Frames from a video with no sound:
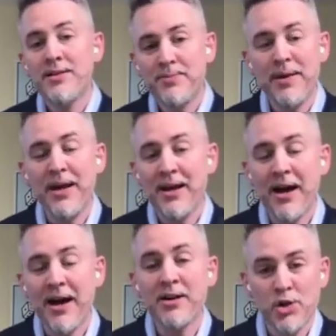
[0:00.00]
being
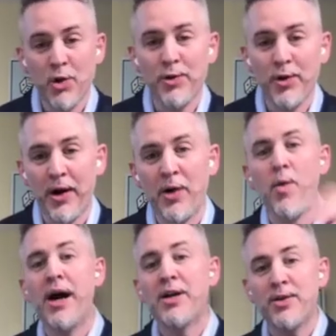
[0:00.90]
on his shoulder and
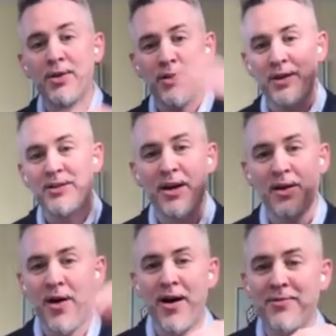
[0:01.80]
watching the thing take
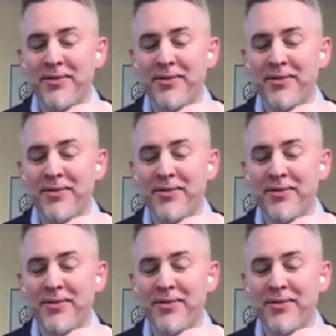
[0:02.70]
off.